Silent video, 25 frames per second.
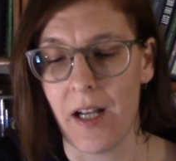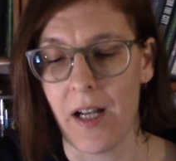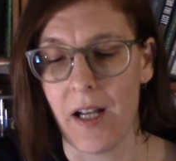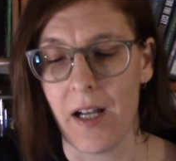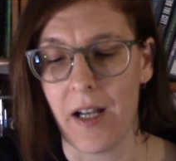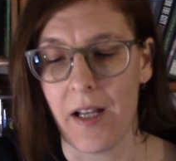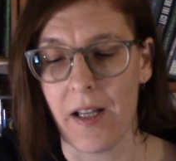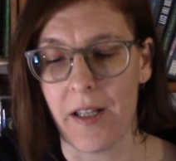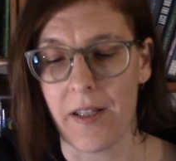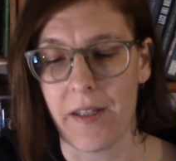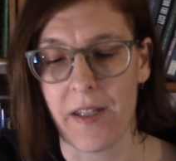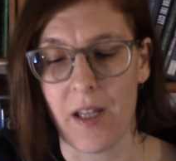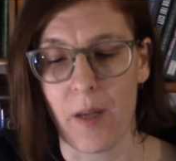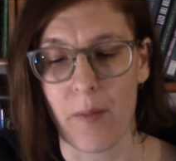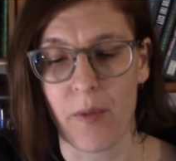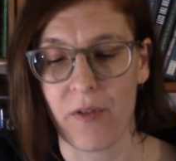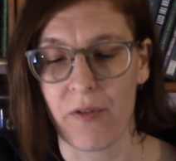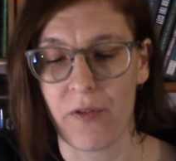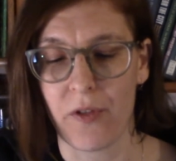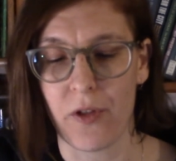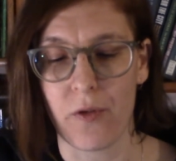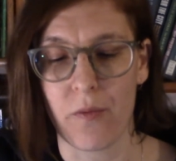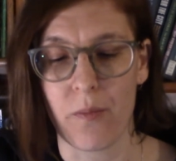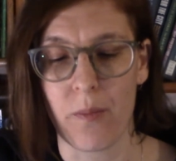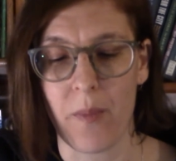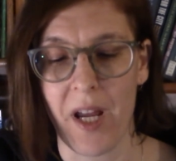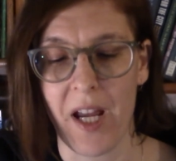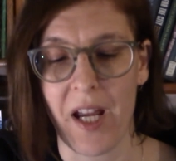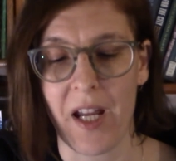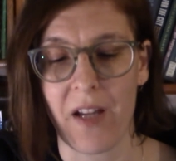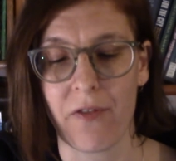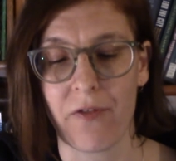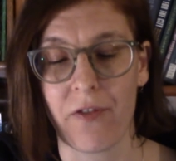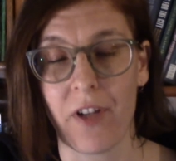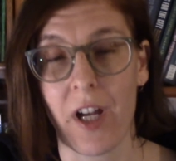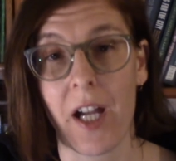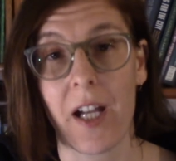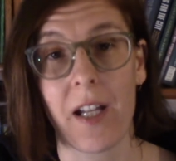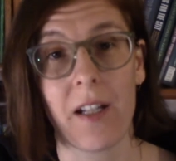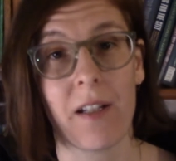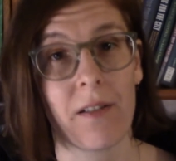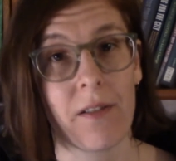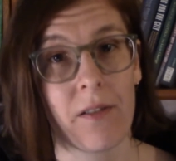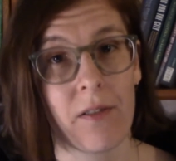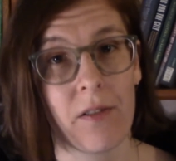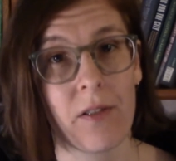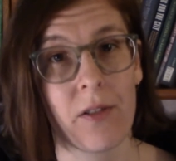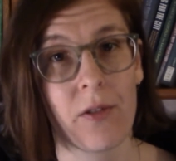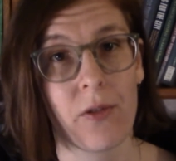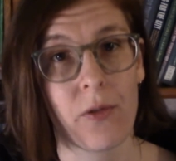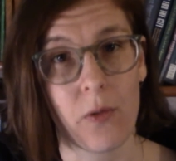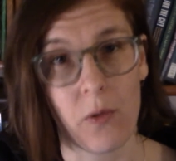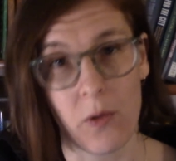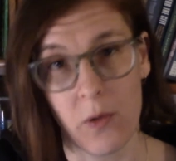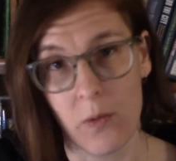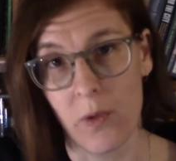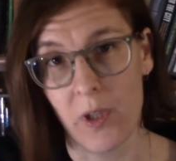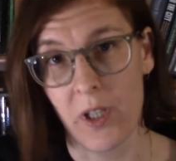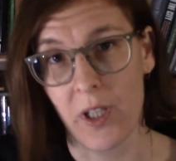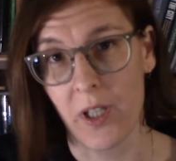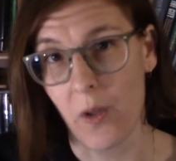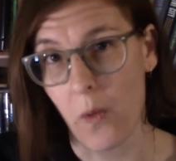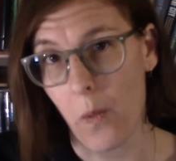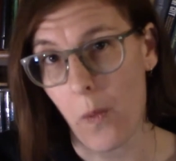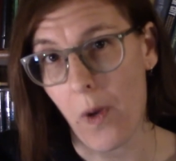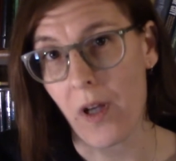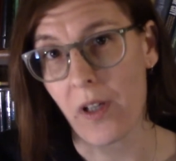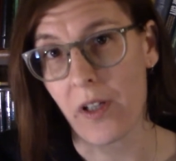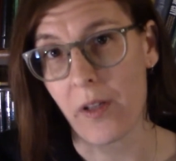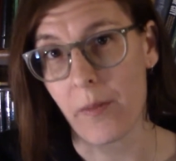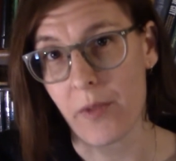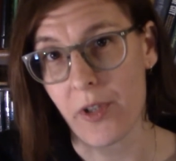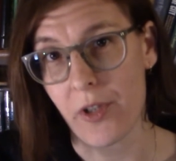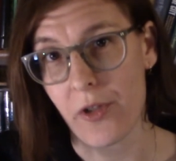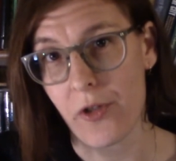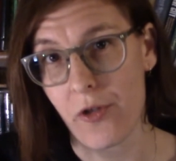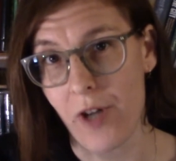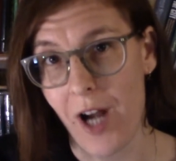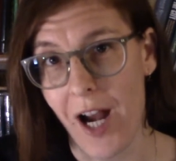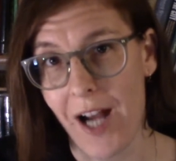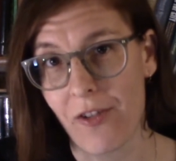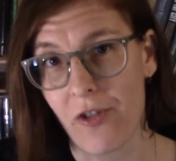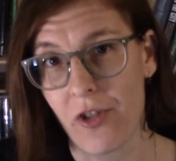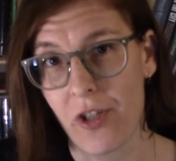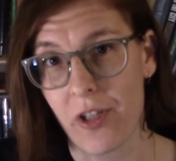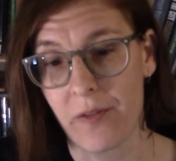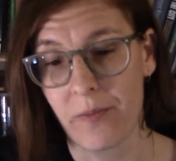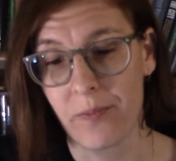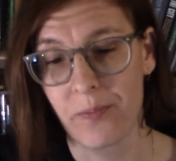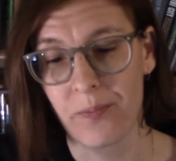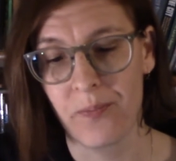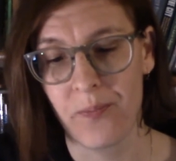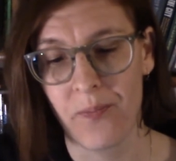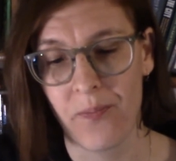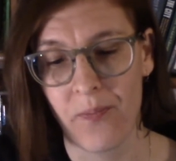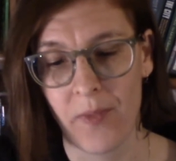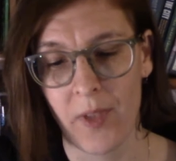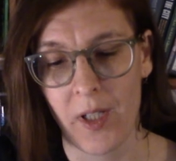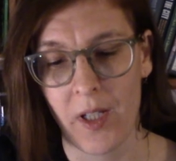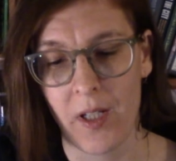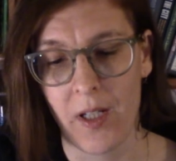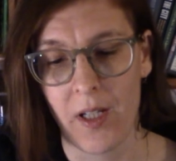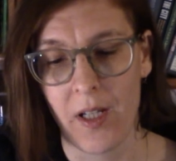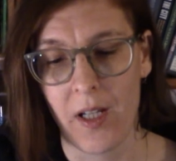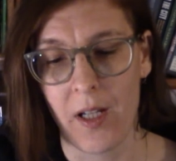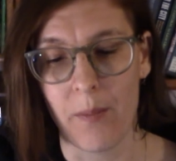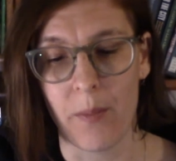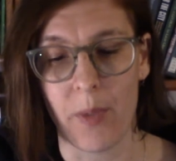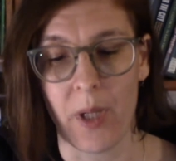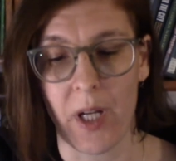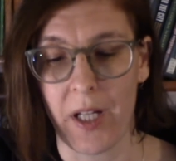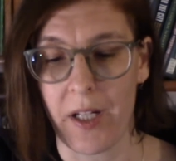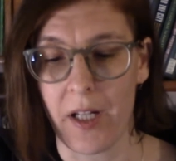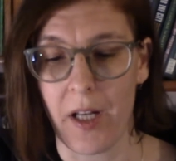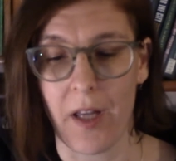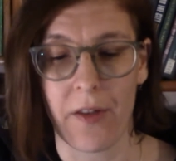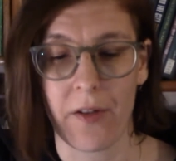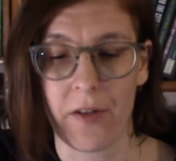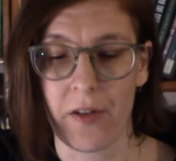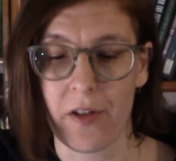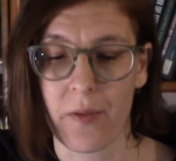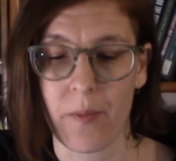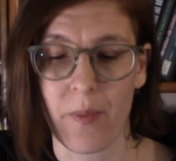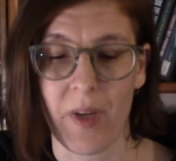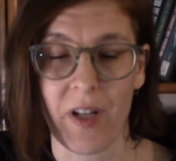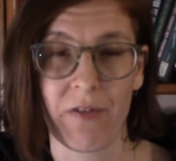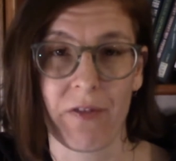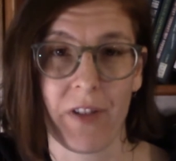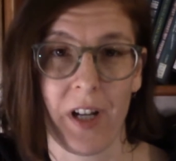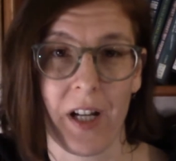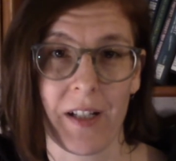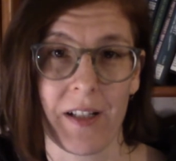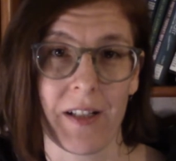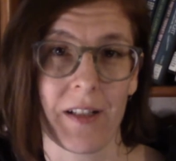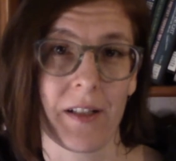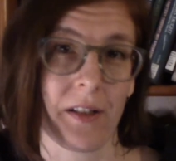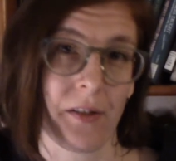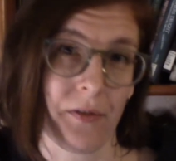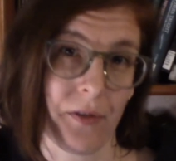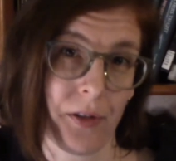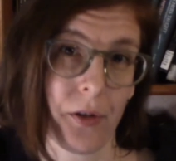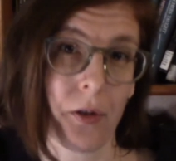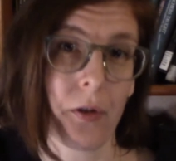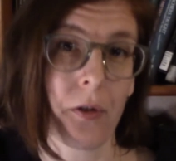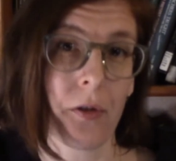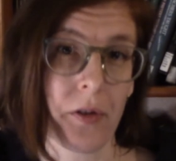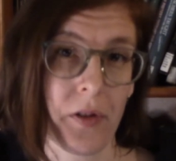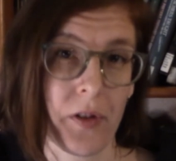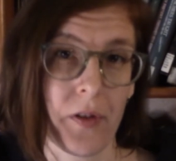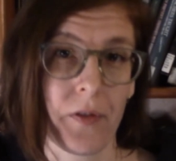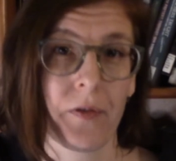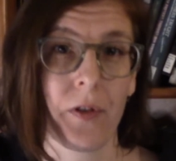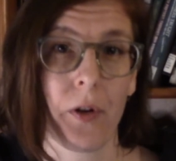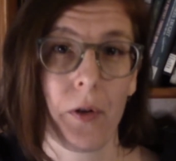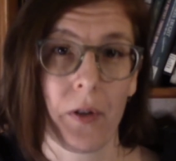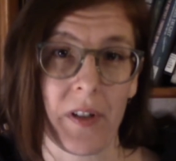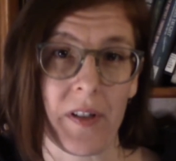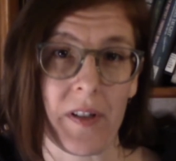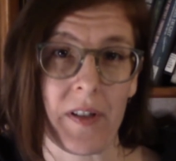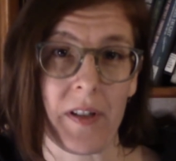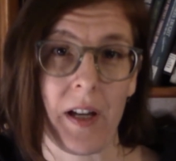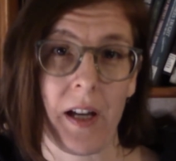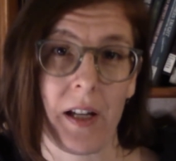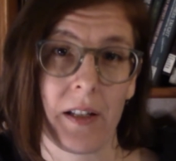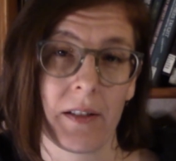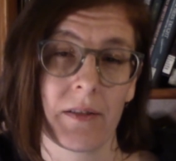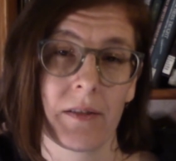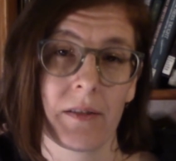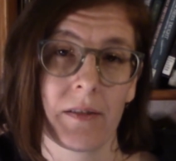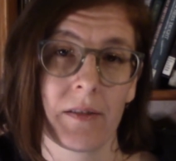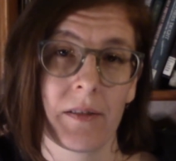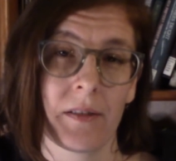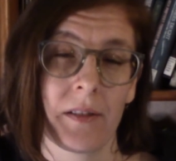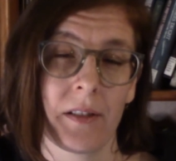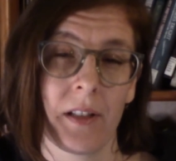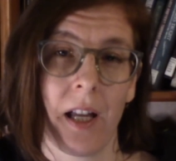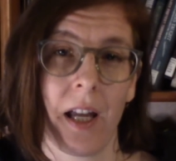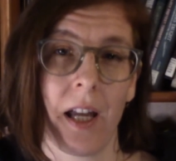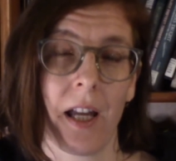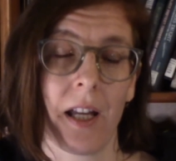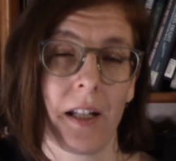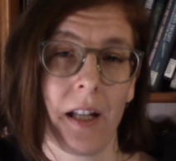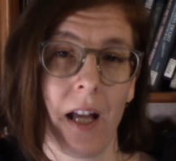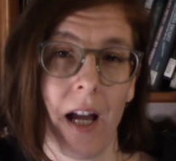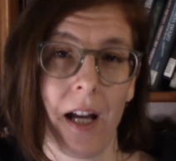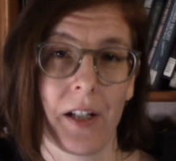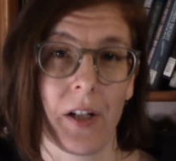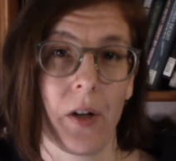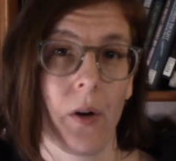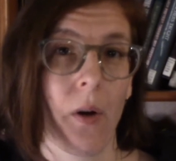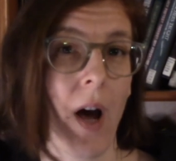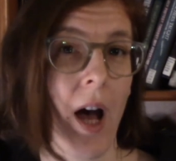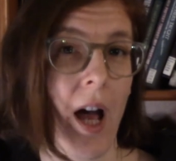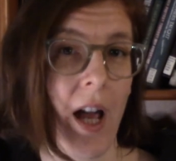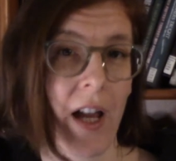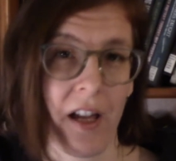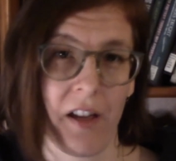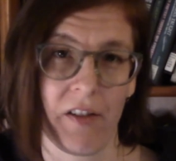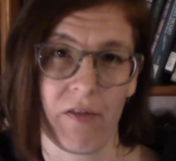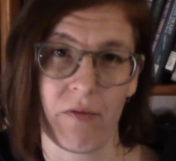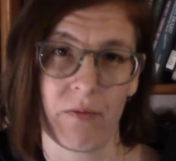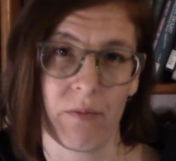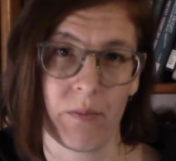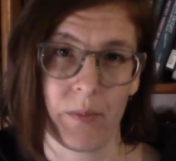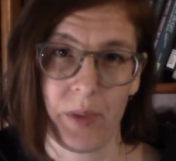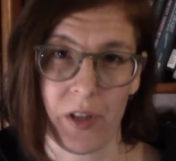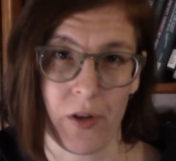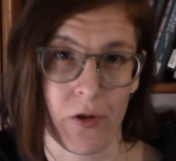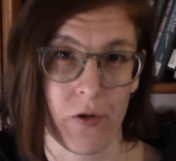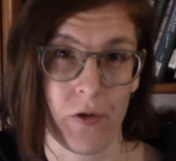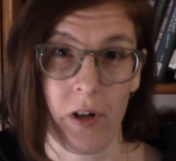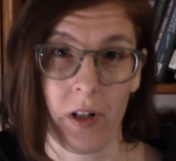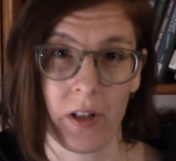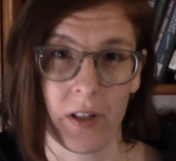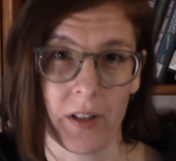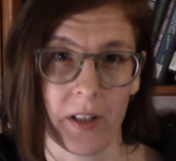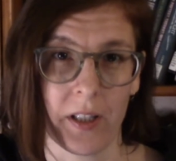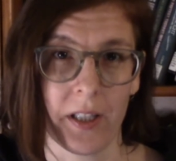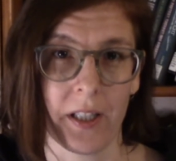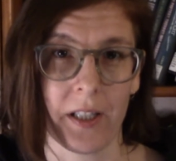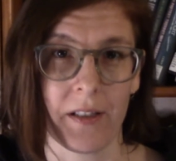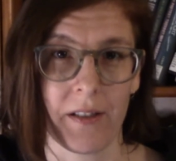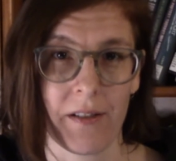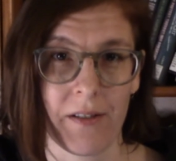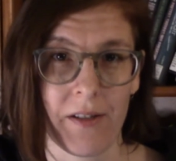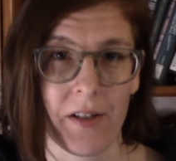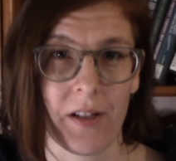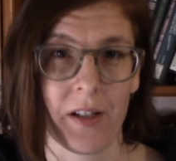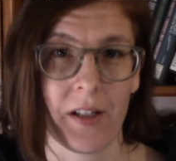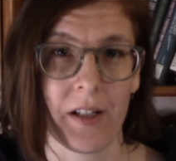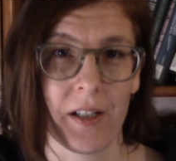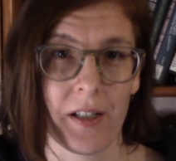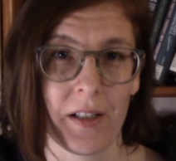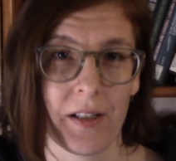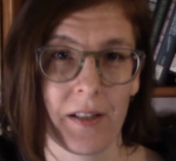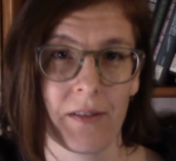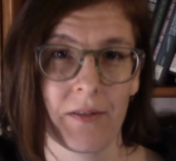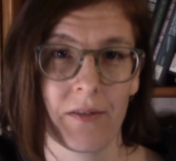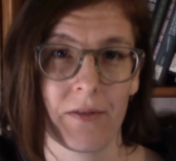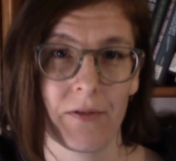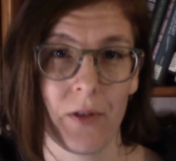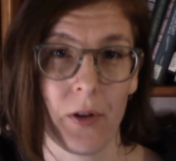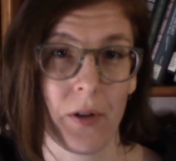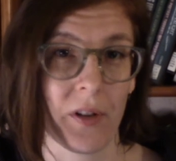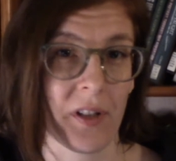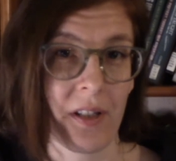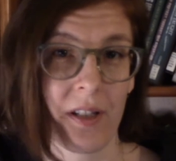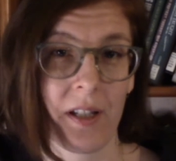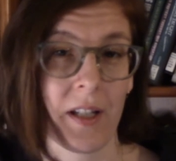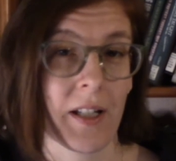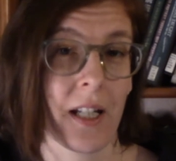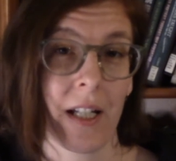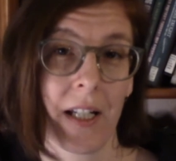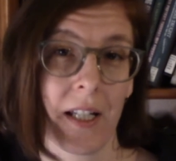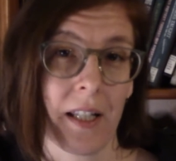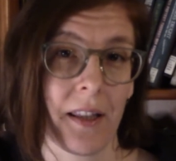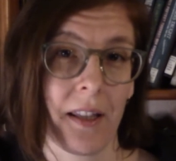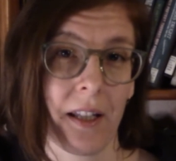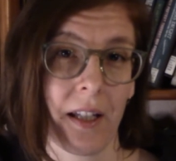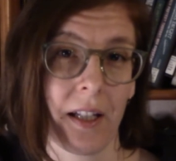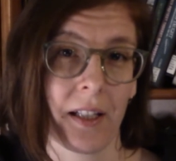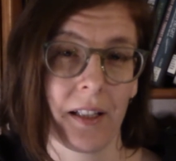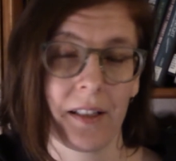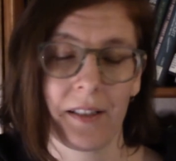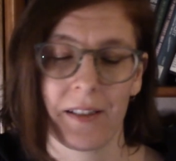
Some of you may find schoolwork a welcome distraction, but others may find it difficult to focus on. And I know I have been struggling to focus on anything